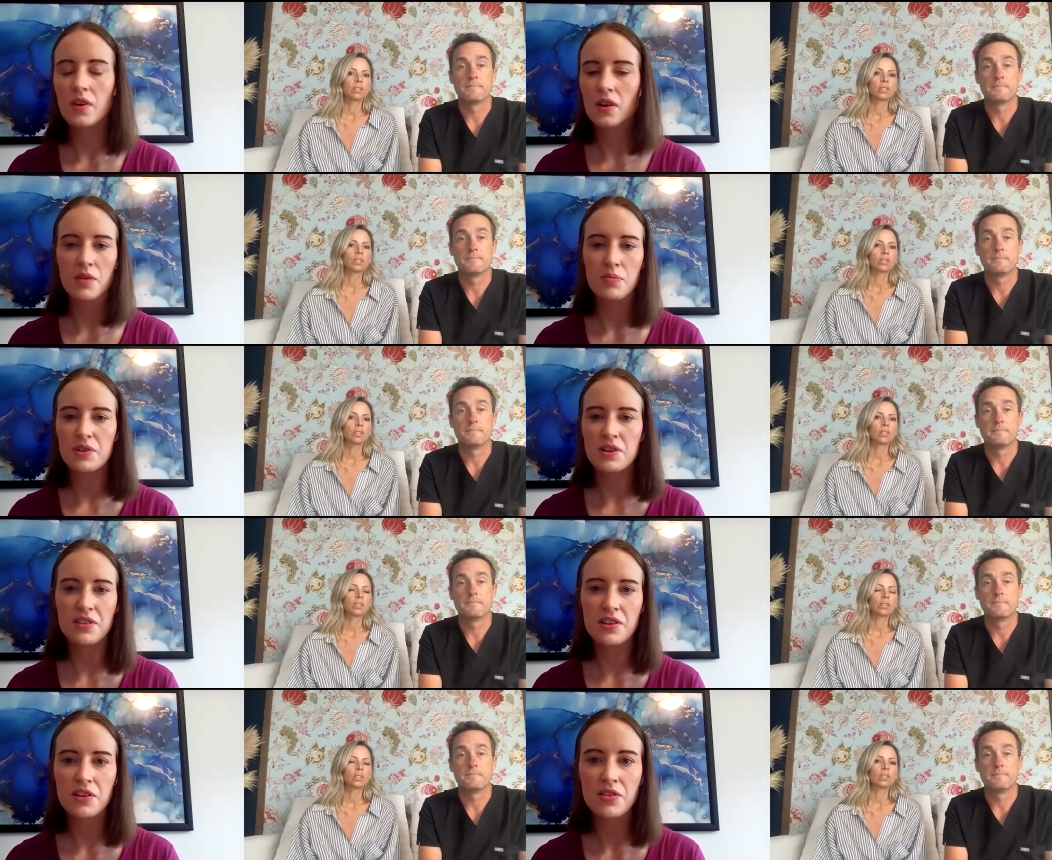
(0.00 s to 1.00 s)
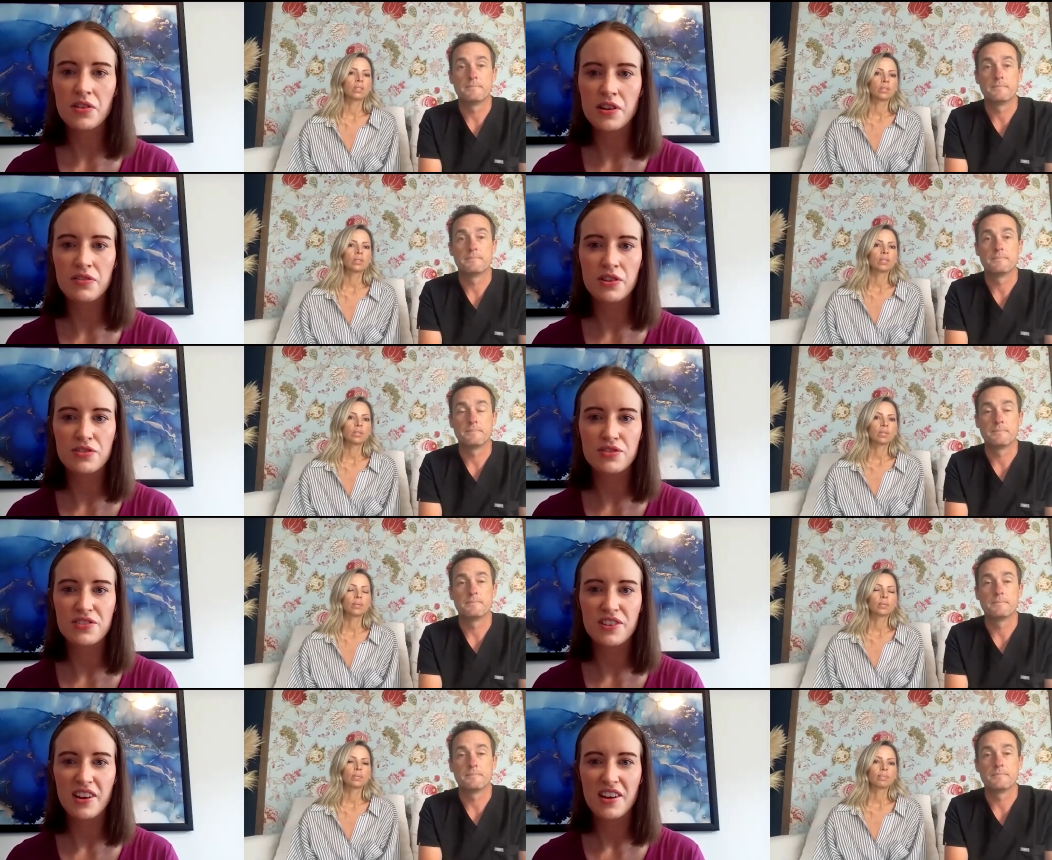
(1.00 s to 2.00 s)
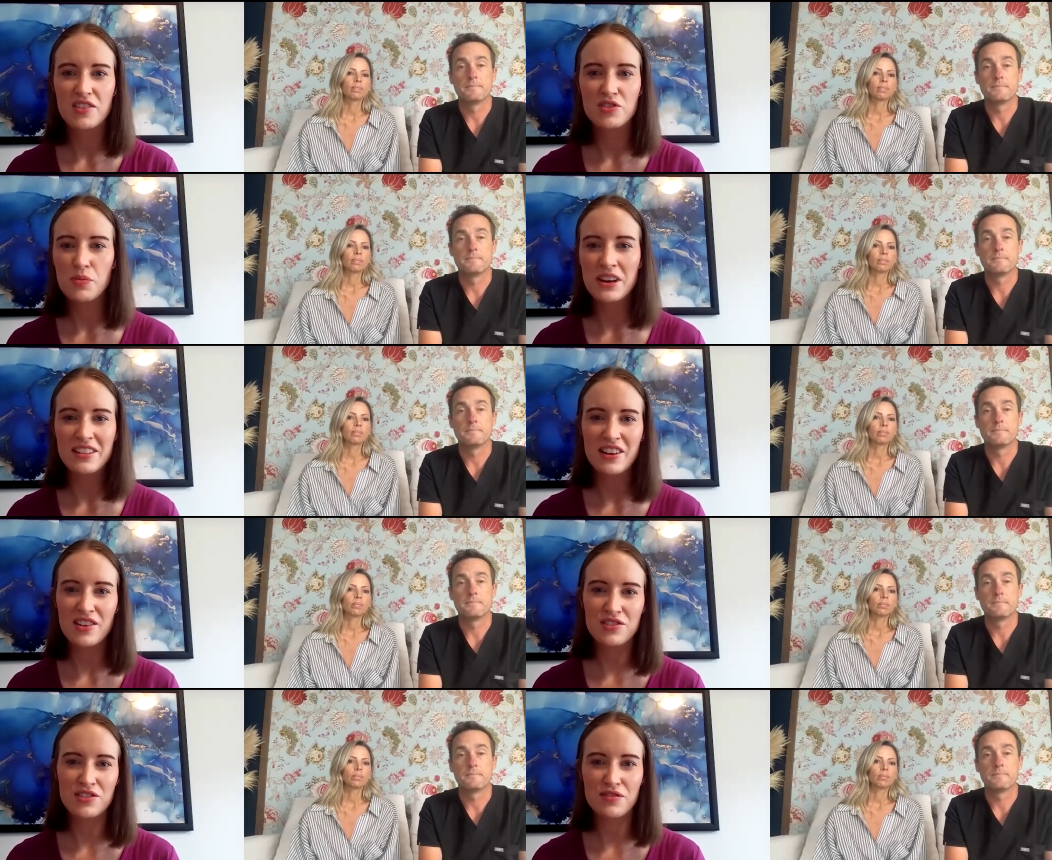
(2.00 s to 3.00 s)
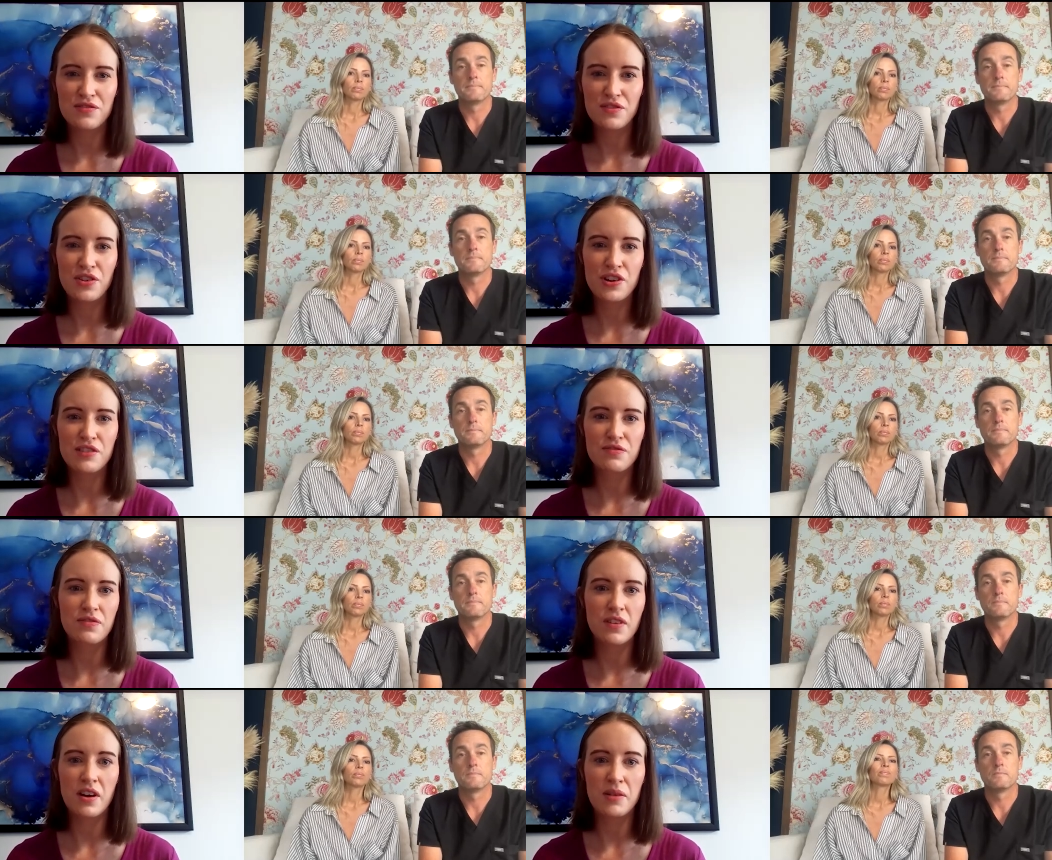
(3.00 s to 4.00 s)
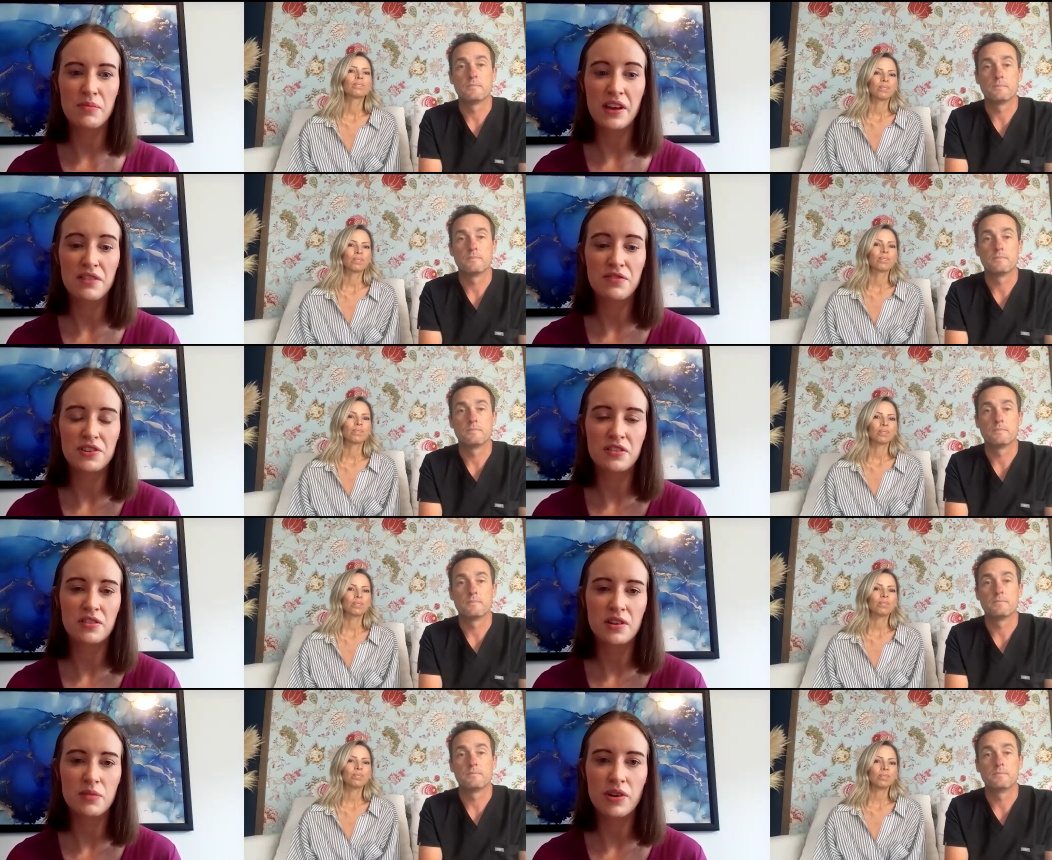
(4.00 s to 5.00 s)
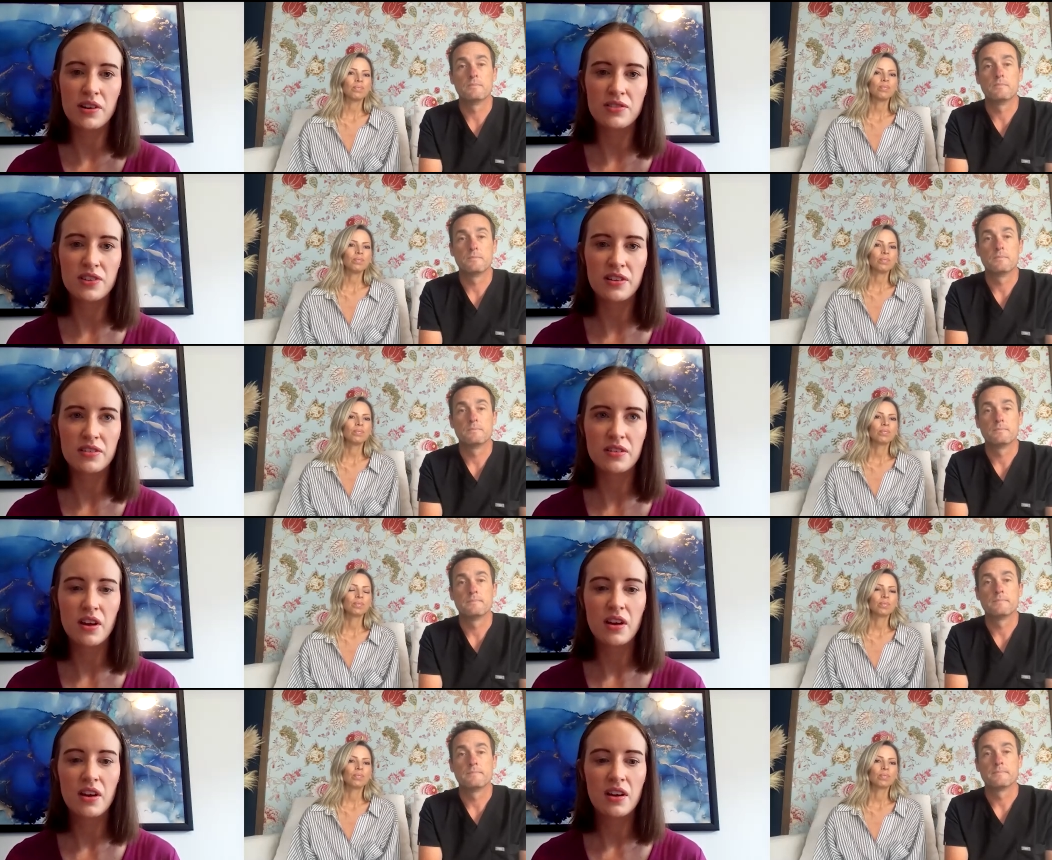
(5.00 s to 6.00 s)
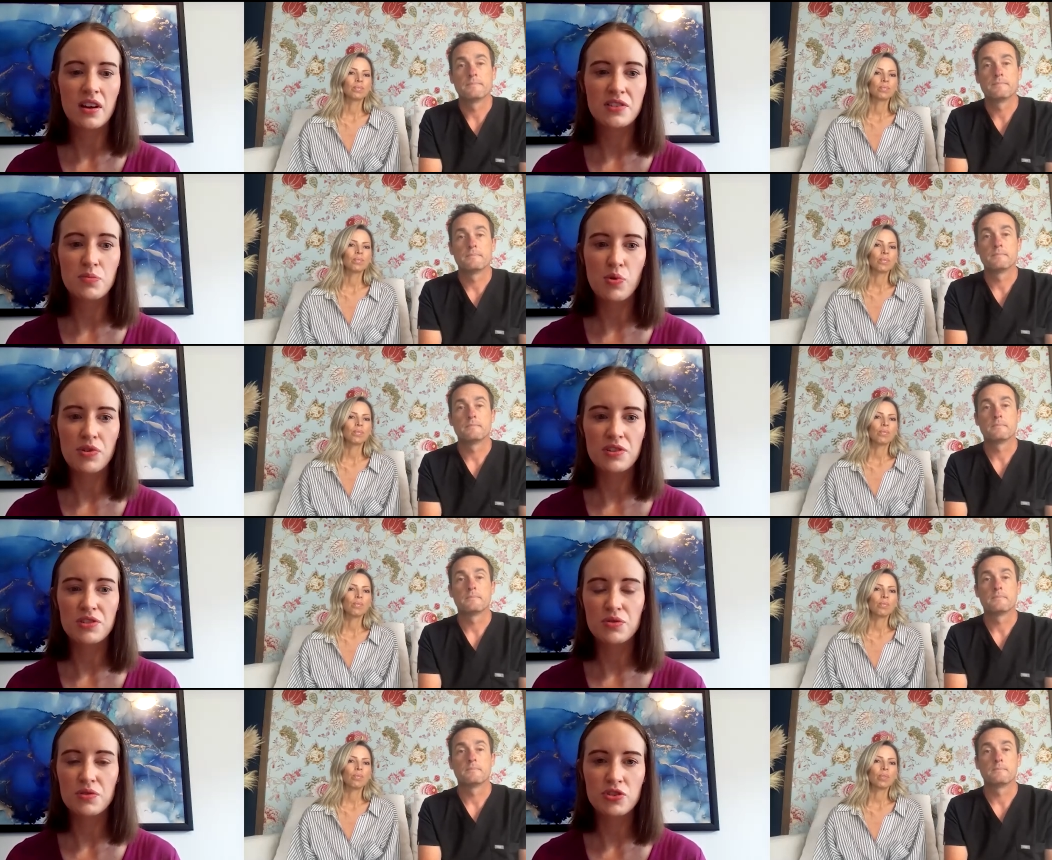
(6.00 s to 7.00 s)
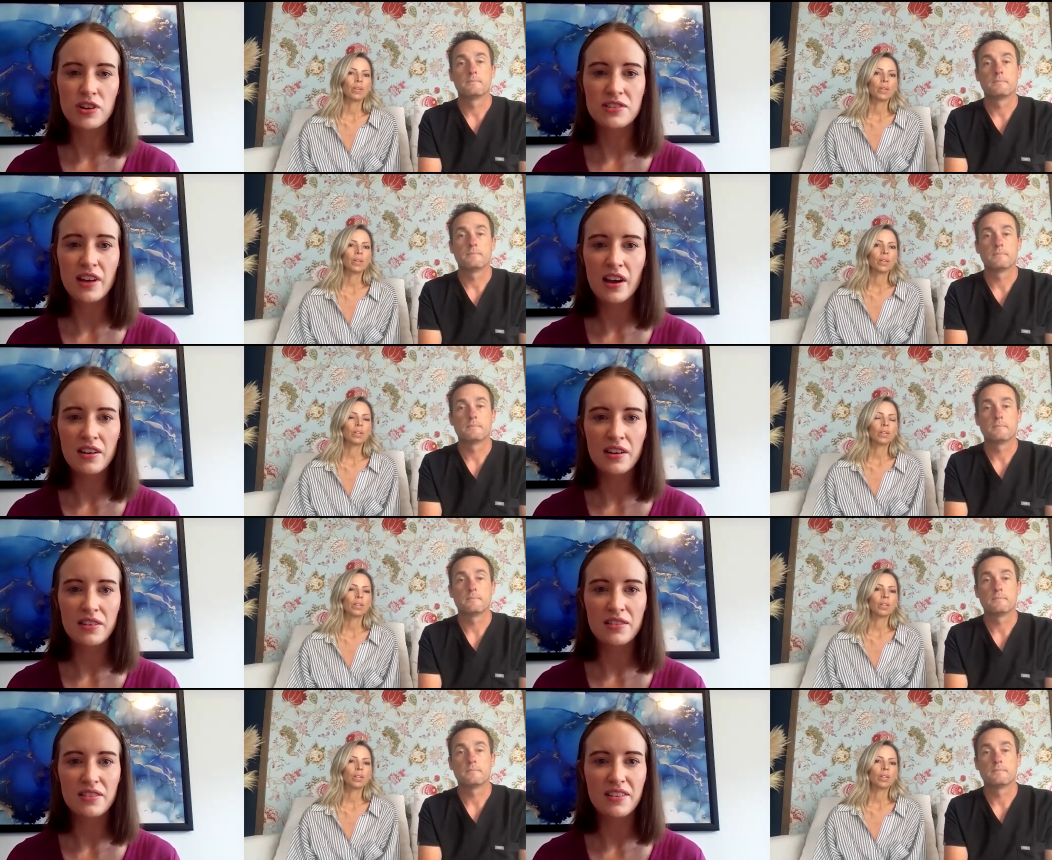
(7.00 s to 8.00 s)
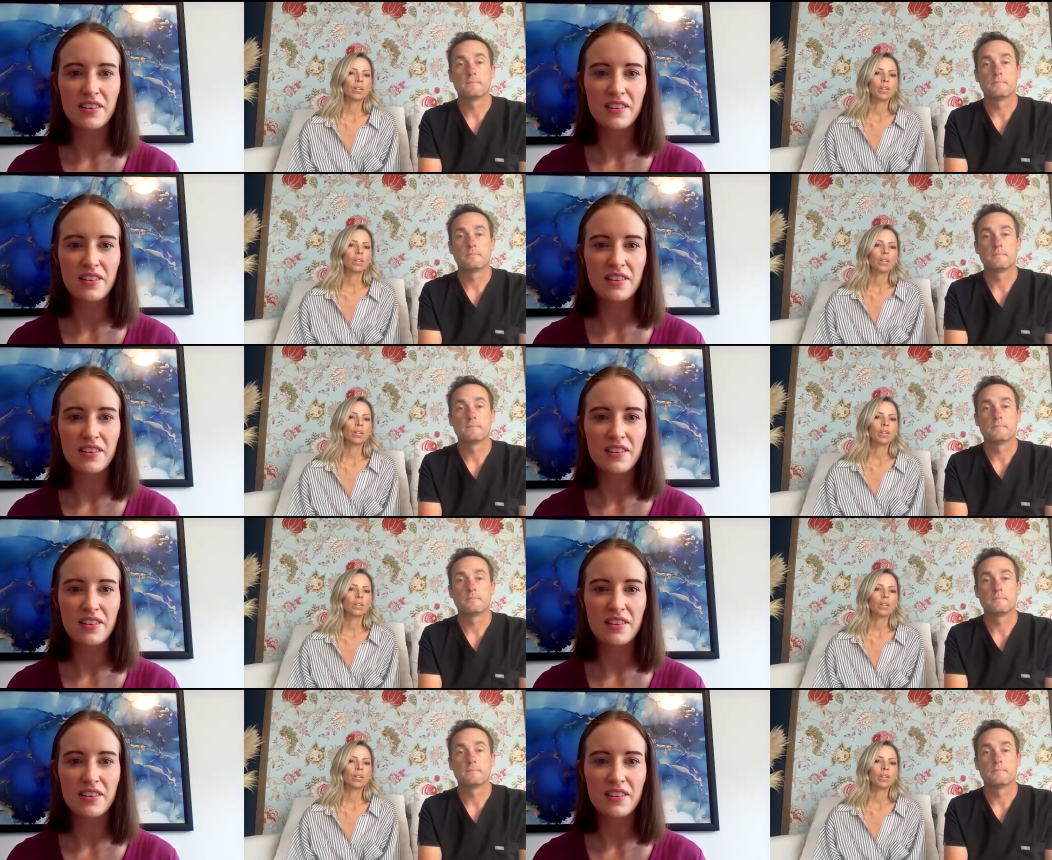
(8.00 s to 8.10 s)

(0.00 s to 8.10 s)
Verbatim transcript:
Speaker 1: Completely agree. There's so many layers of grief um, that infertility brings, and it's important to address that and